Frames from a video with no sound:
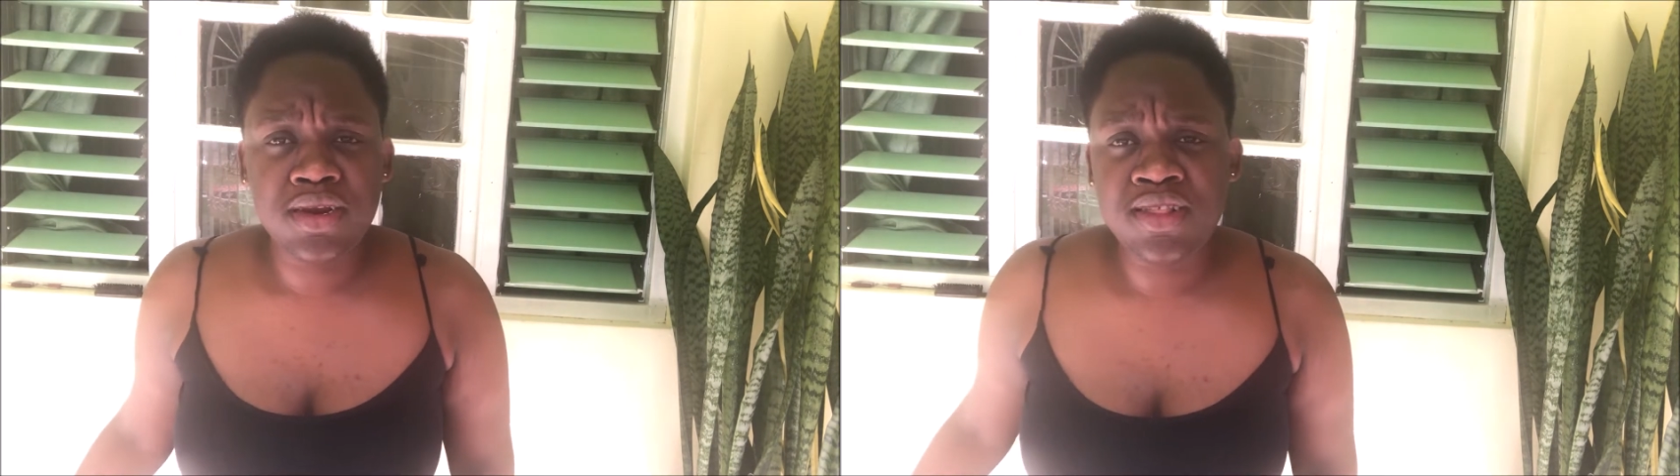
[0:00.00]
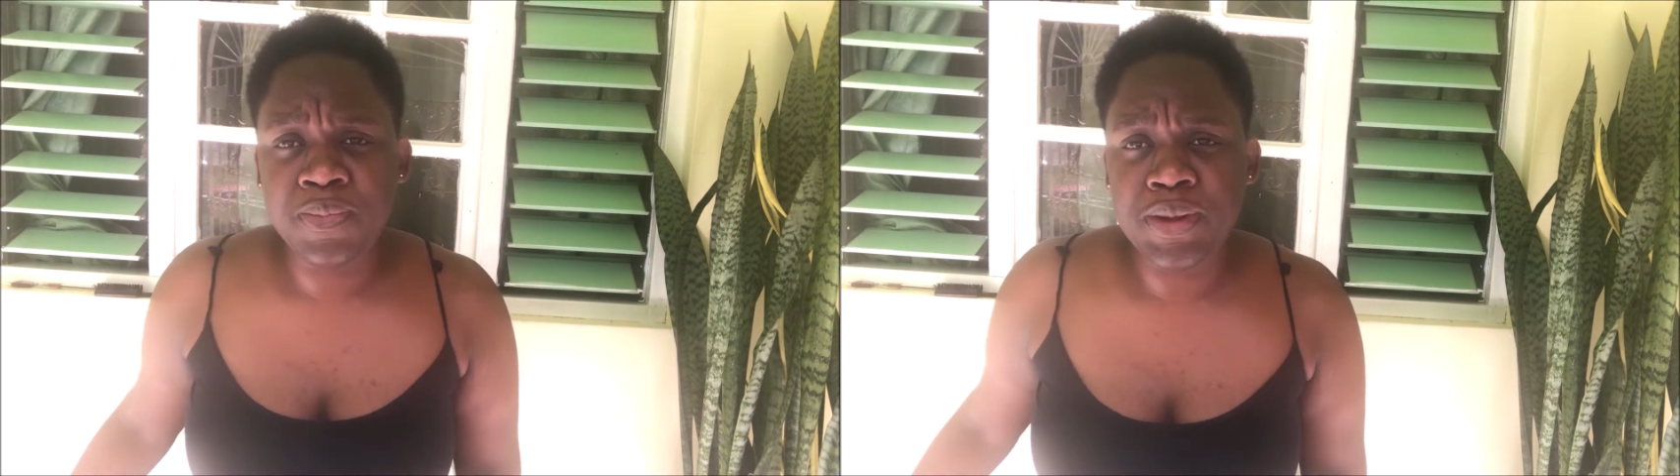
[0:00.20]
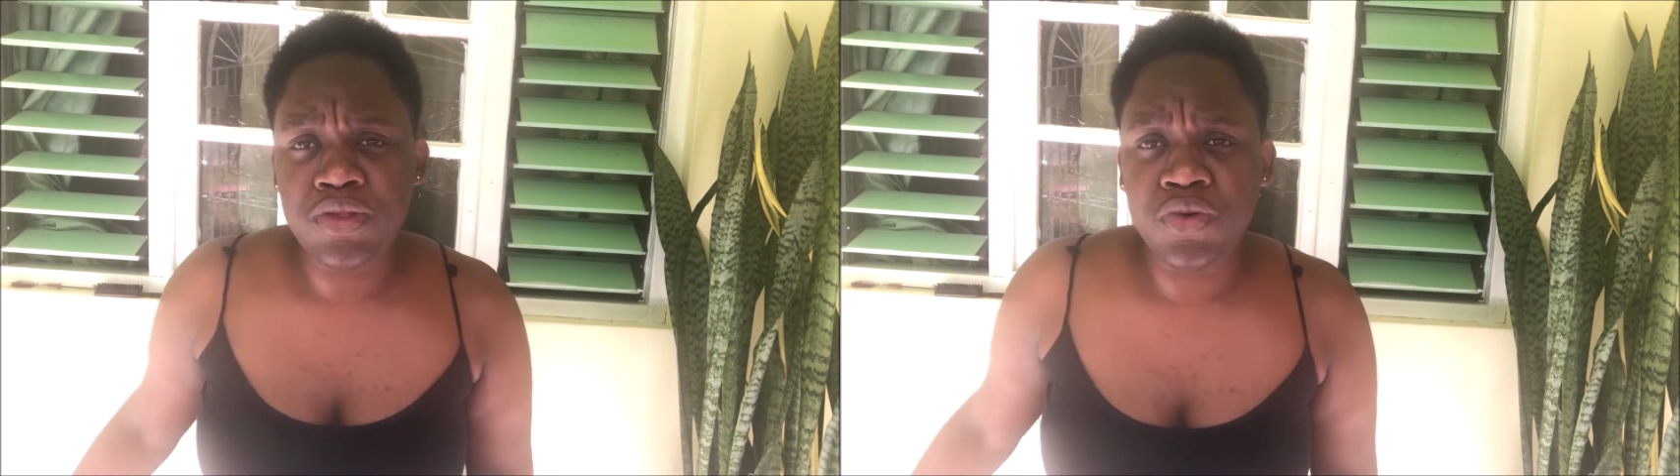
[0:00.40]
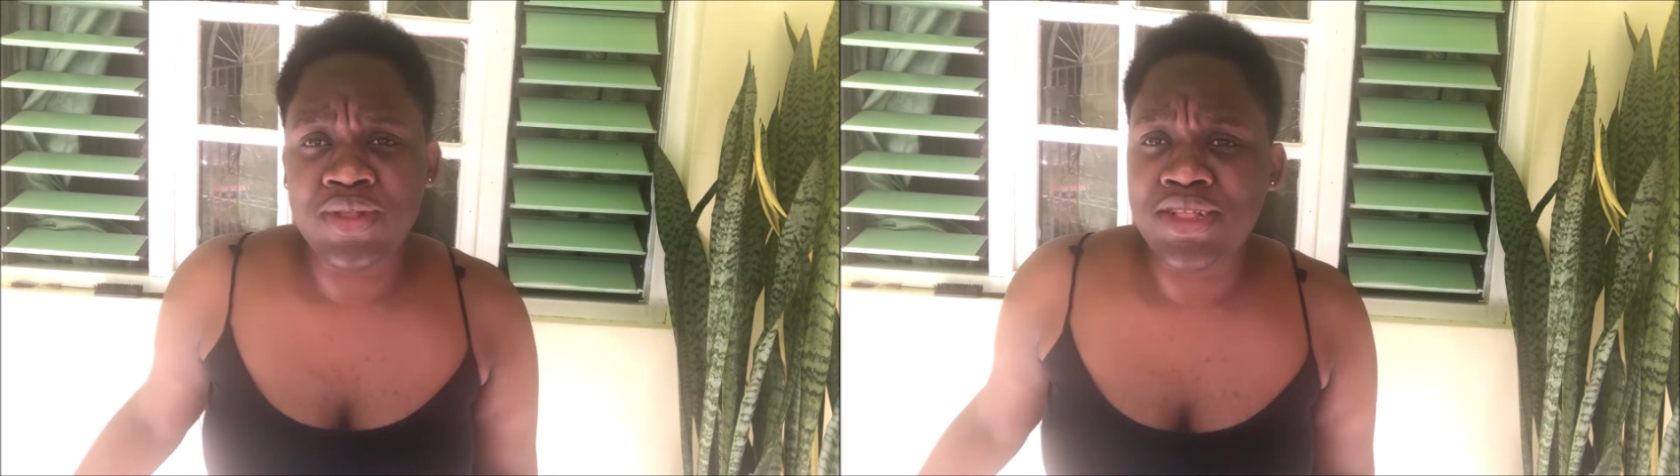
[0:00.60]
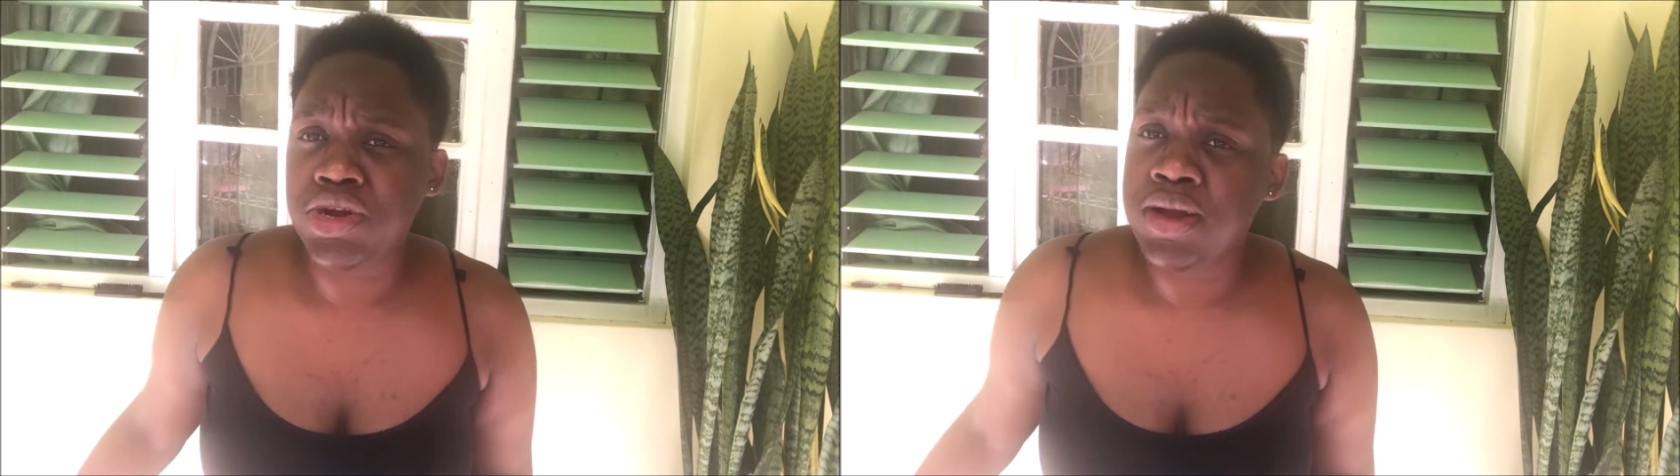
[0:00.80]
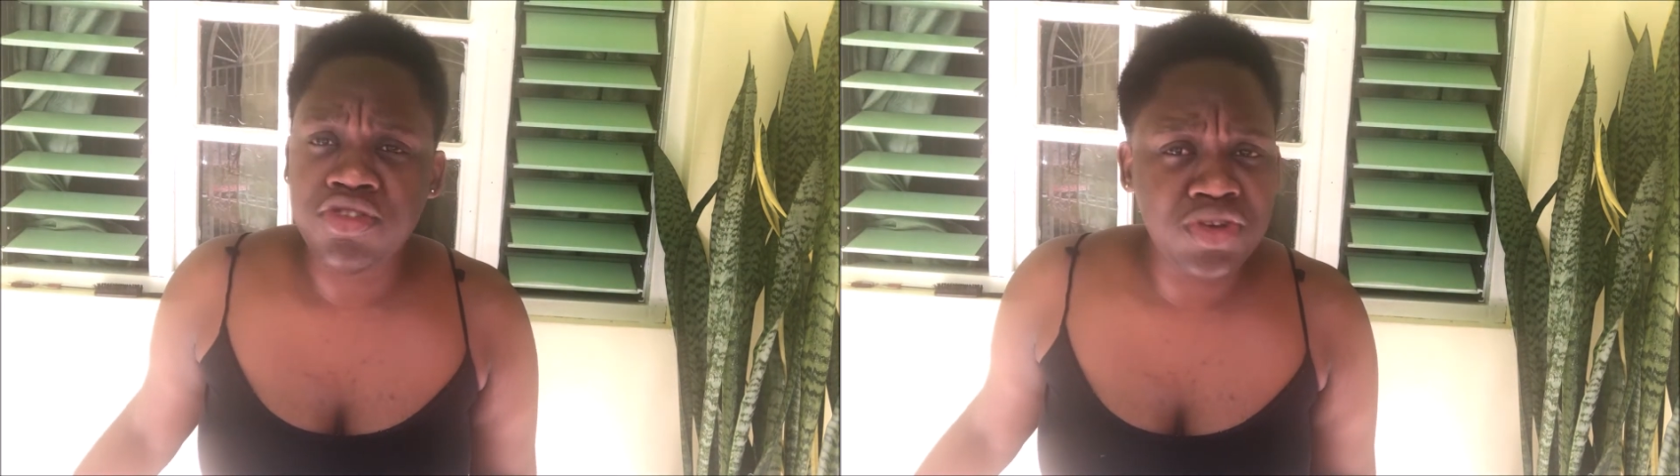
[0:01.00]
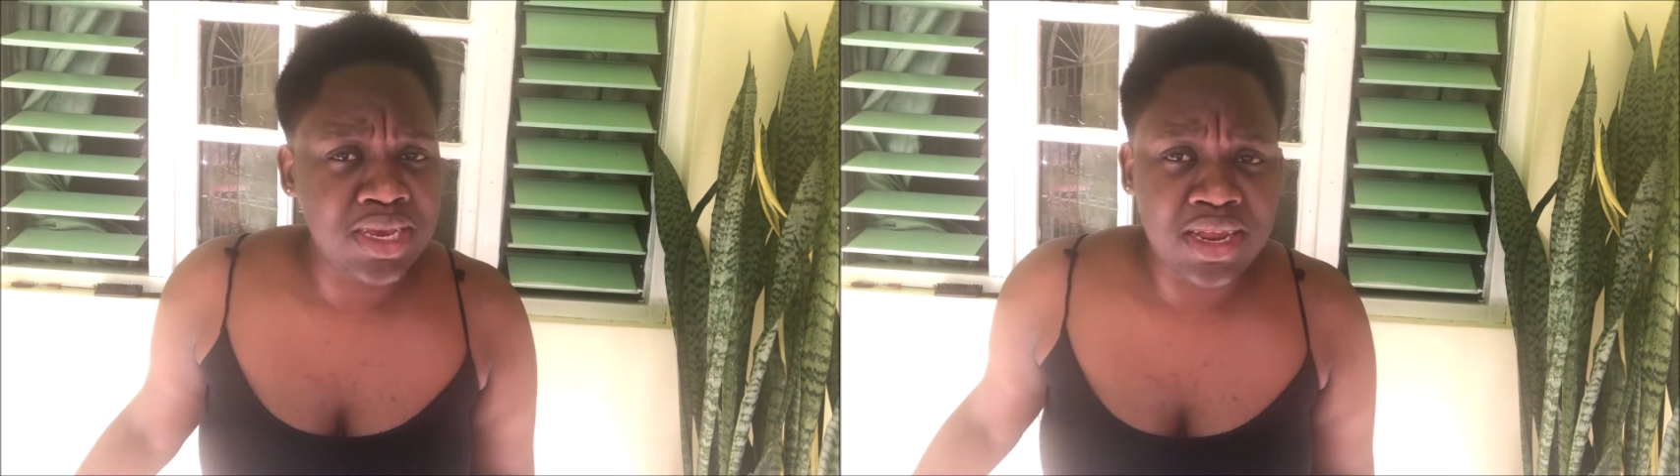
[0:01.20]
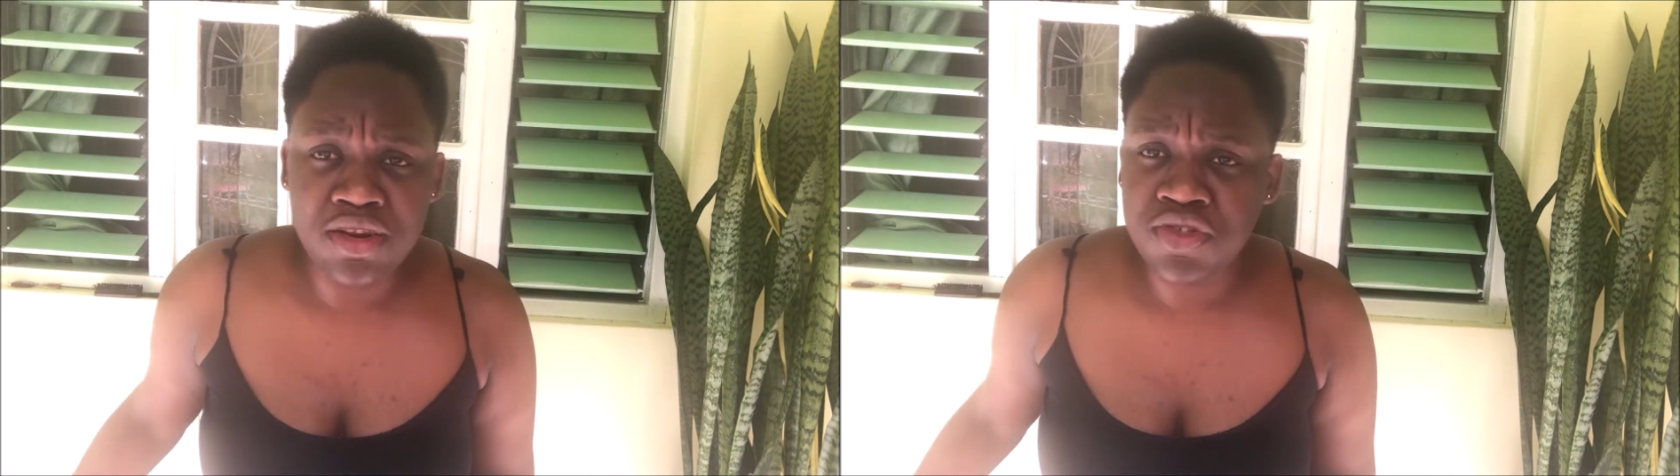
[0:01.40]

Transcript: discipline to know that you're not drinking any